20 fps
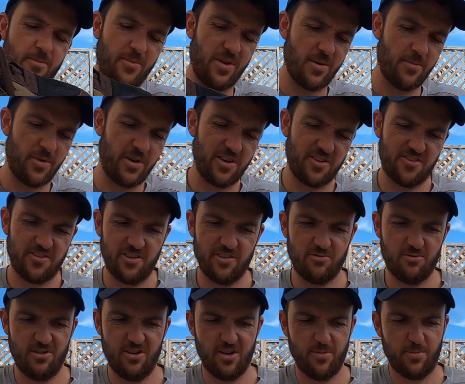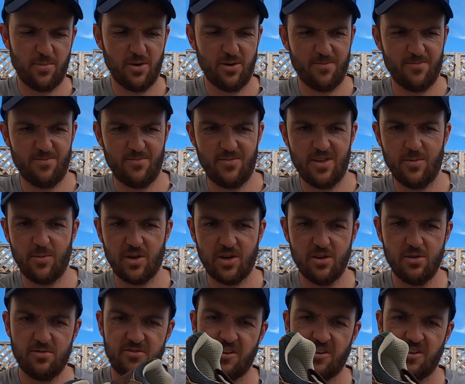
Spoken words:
them being my size really, but there we go.